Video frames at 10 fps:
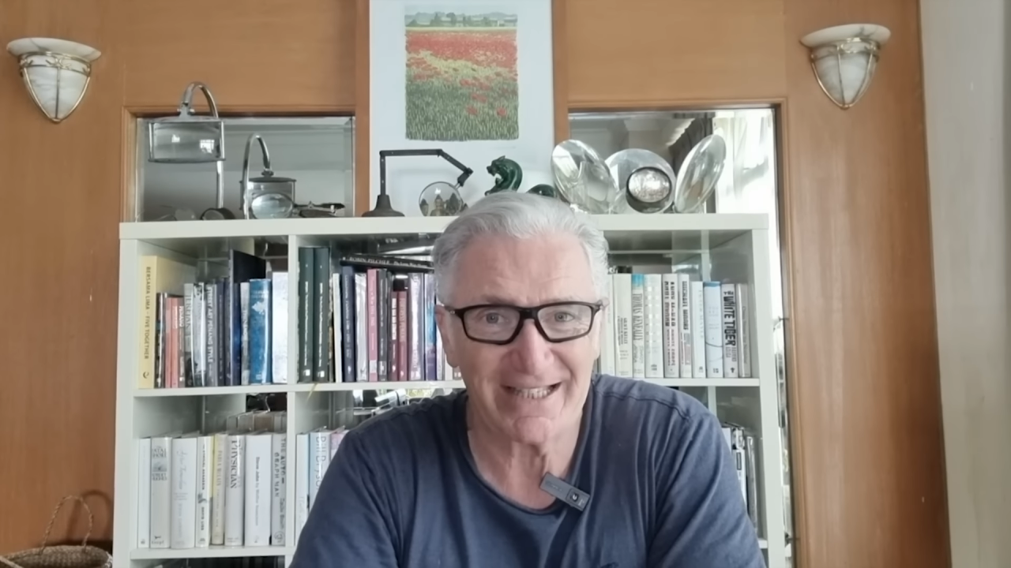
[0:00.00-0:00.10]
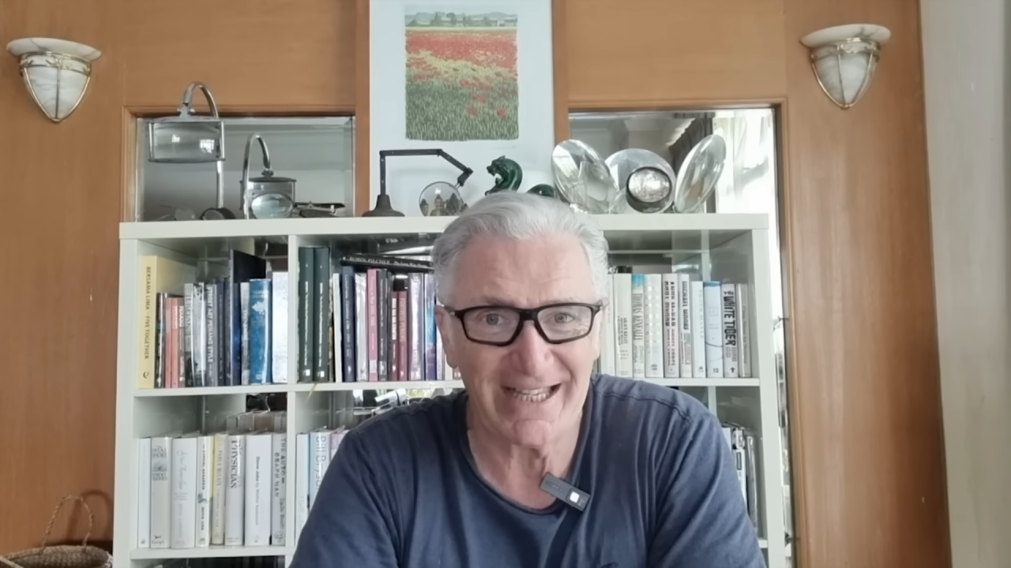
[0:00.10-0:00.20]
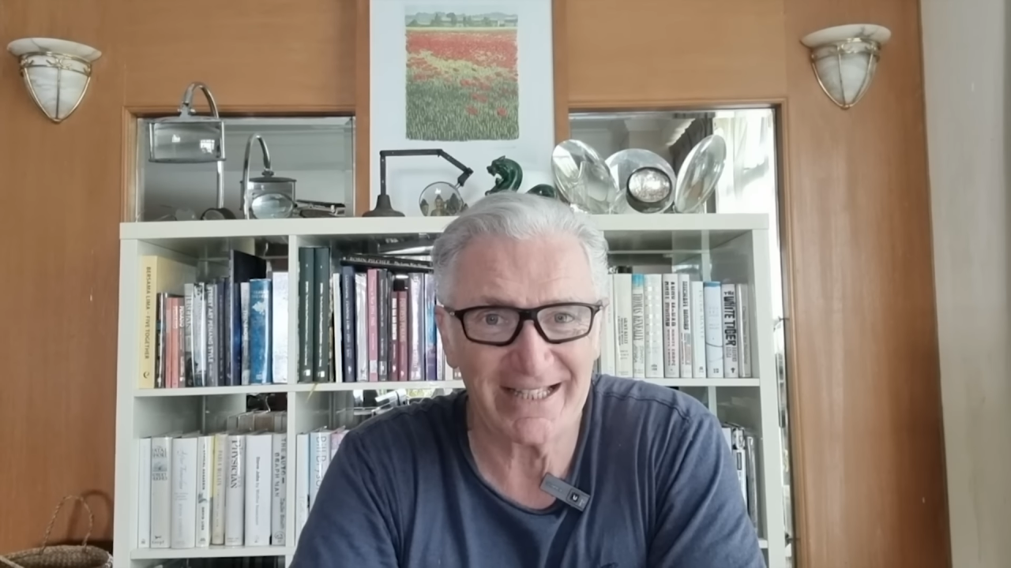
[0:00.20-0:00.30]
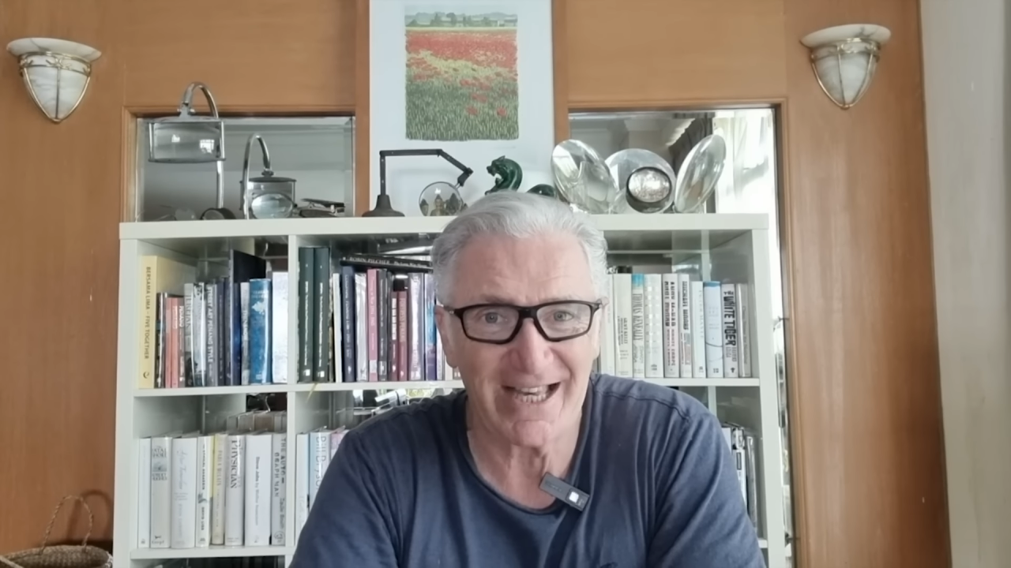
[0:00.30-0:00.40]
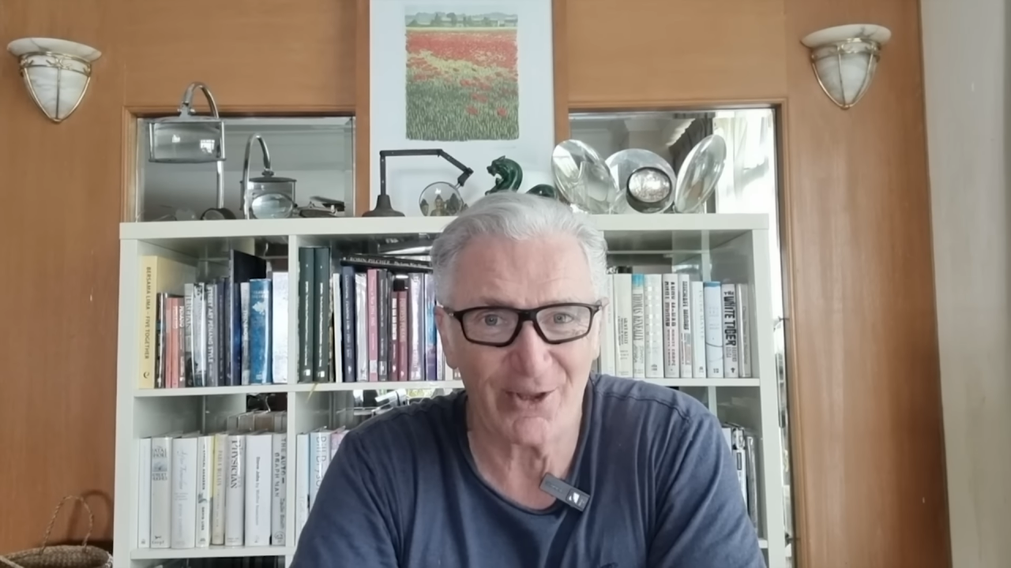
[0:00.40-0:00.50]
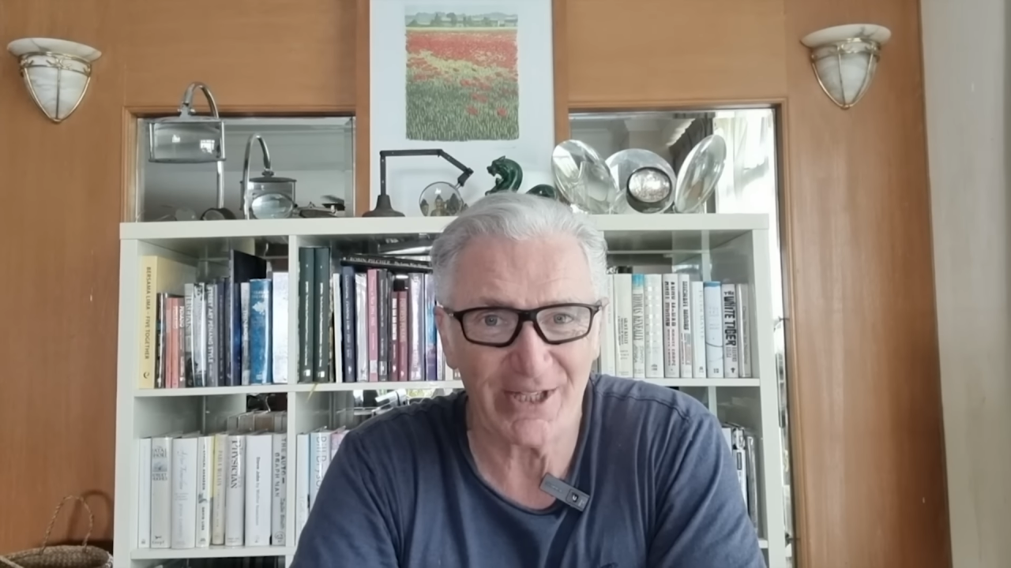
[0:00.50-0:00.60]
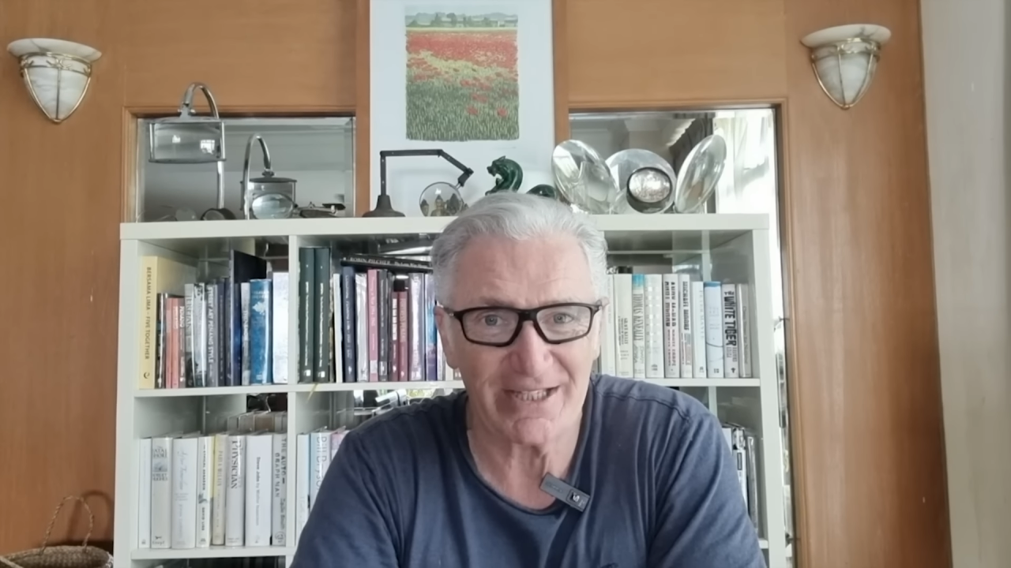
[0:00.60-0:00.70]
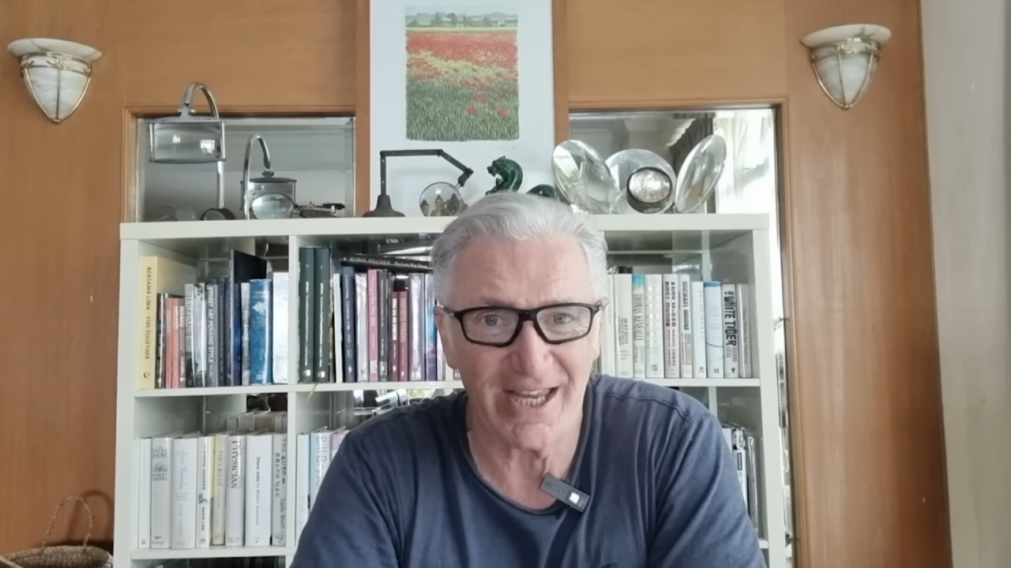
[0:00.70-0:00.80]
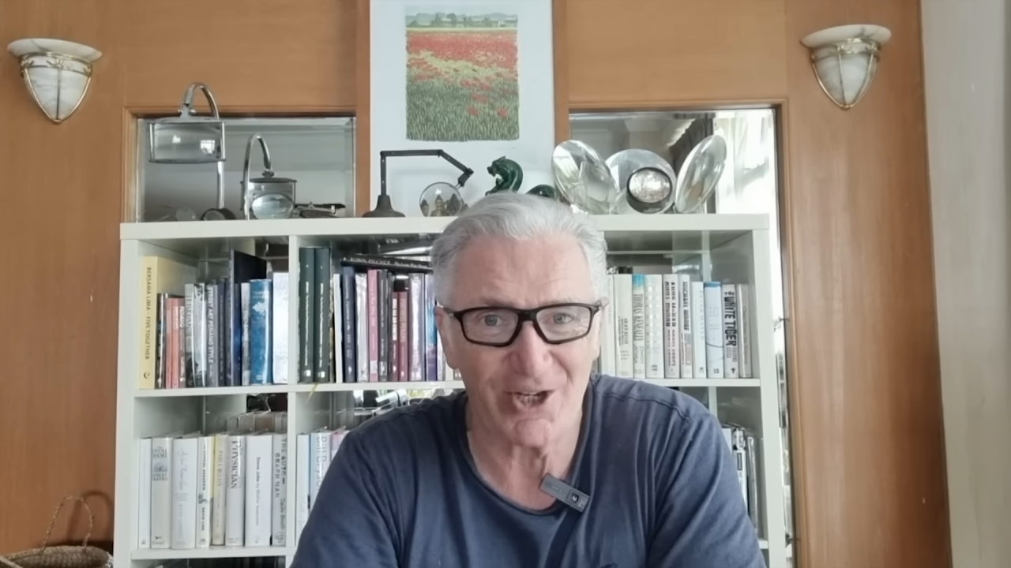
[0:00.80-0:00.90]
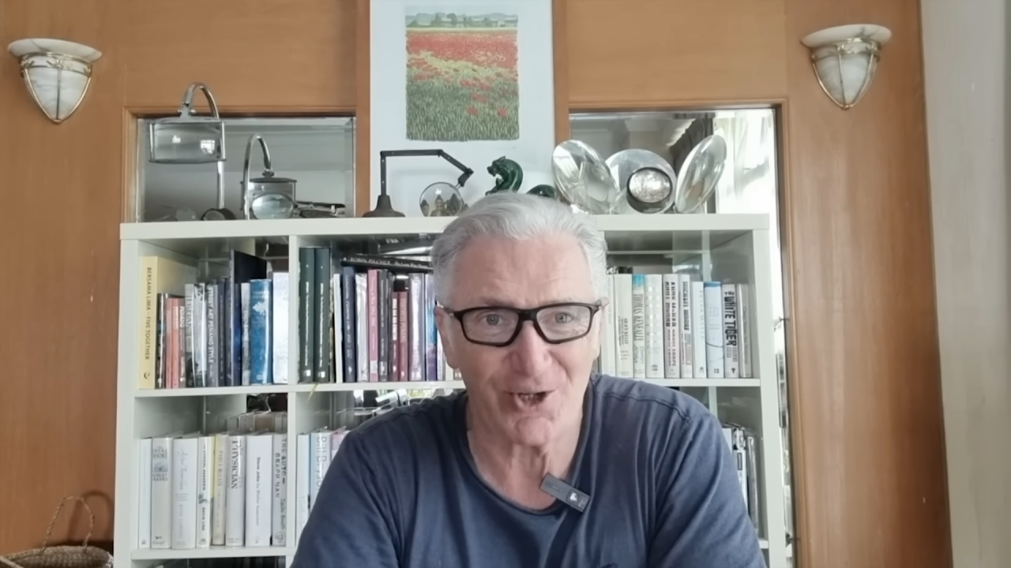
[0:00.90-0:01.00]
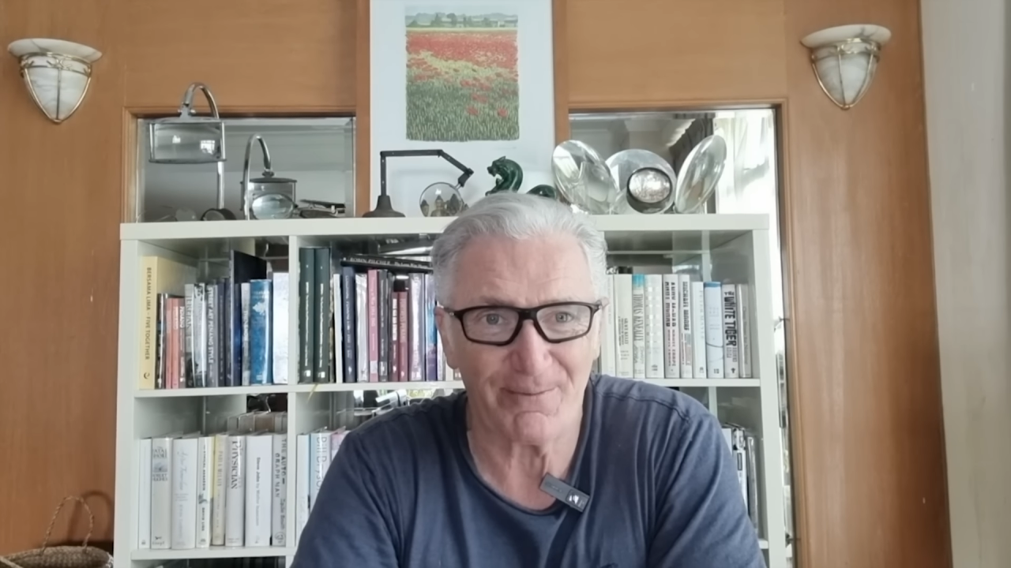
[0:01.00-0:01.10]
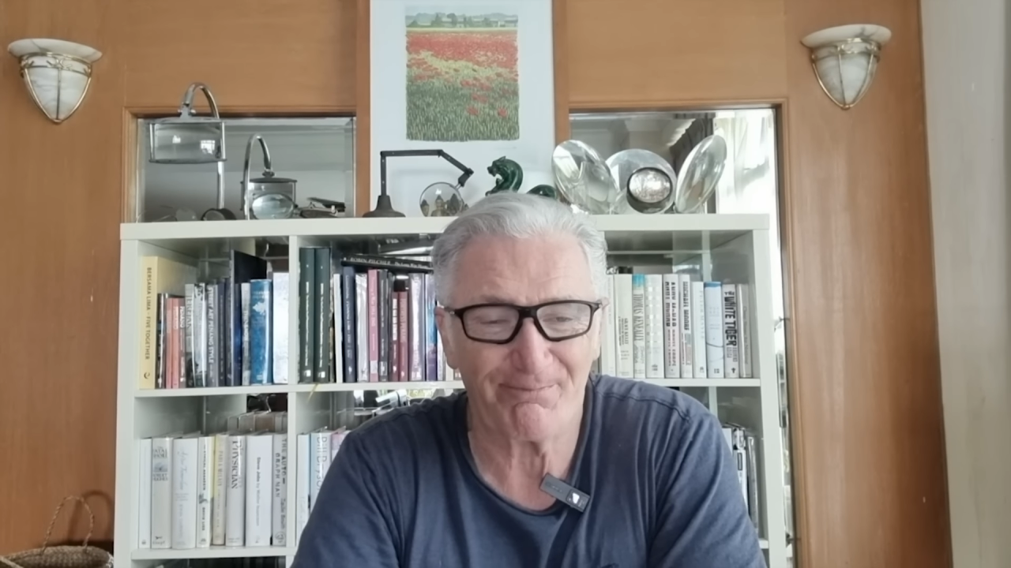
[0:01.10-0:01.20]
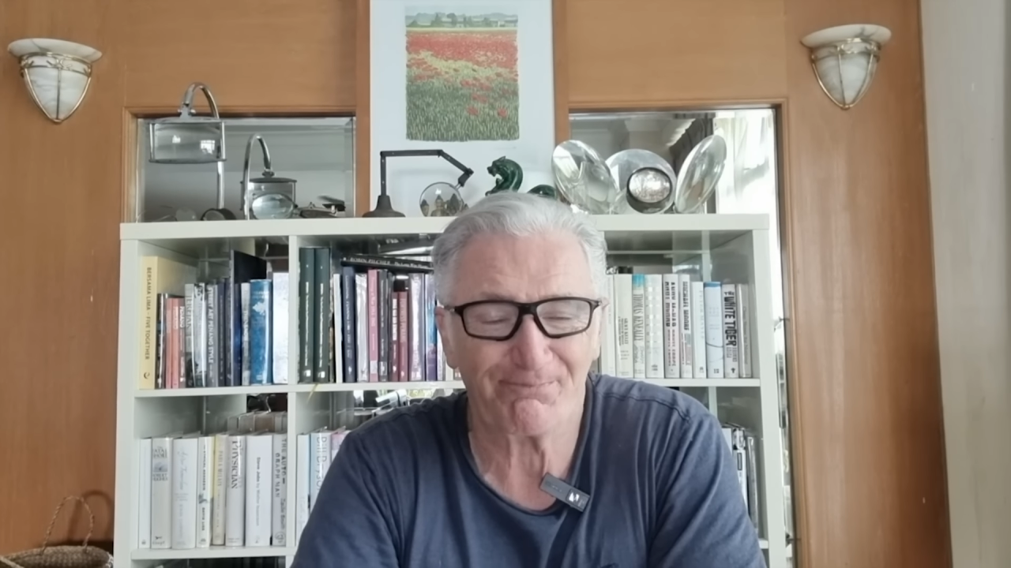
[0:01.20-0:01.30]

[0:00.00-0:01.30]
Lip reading: in Southeast Asia.